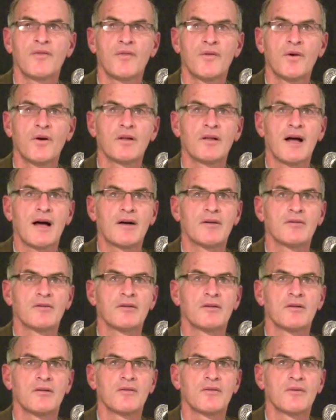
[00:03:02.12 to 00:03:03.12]

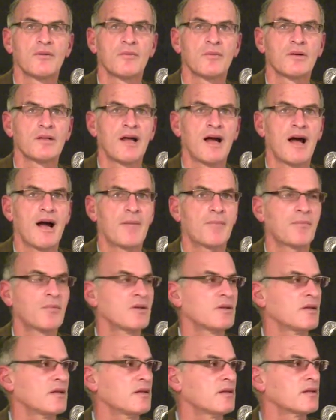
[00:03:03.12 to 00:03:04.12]
fallout from what
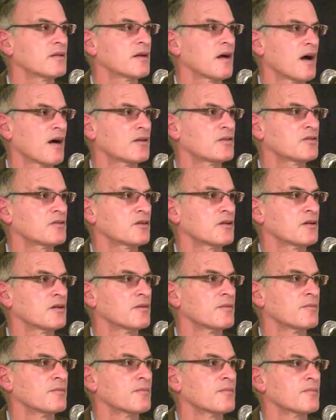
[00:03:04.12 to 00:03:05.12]
happened in Gaza
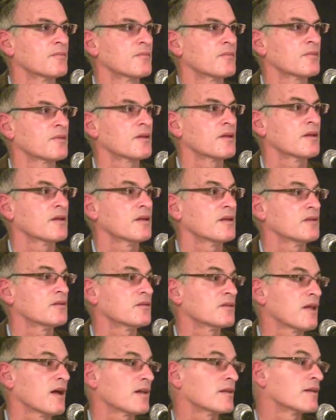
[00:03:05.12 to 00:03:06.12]

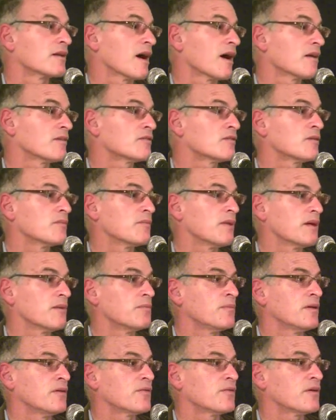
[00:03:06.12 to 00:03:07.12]
is that Gaza may
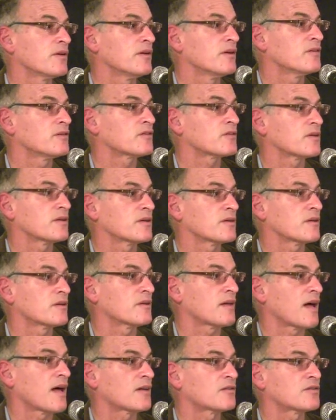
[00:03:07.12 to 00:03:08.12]
be for Israel
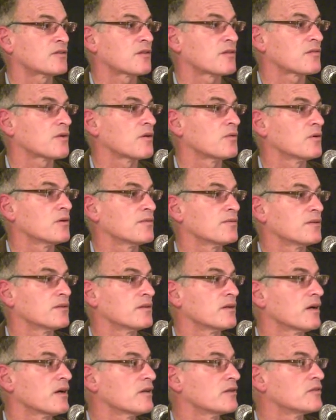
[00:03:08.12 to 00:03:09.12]
the last throw of the
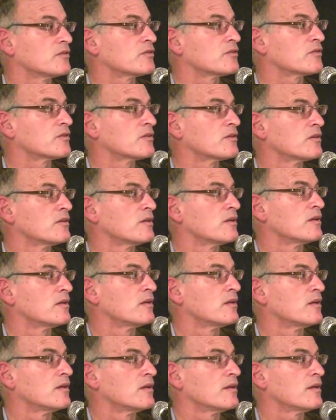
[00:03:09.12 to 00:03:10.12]
dice,
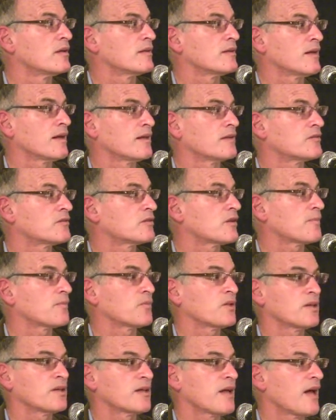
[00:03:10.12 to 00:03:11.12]
that it
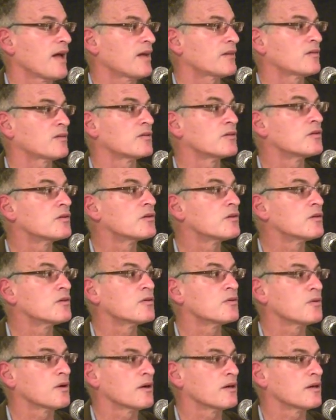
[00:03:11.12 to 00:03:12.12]
certainly can
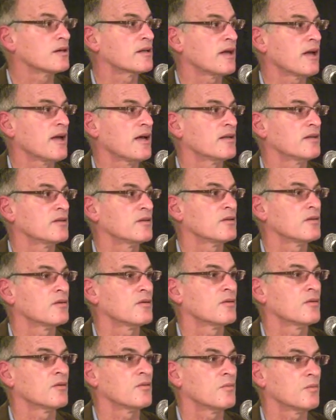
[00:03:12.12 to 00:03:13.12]
do again
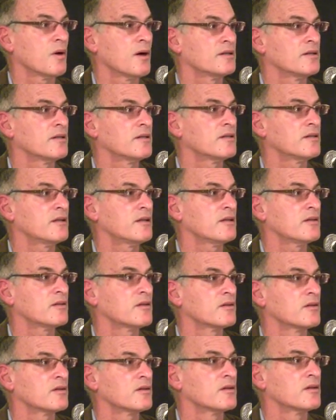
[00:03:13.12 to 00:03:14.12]
what it did.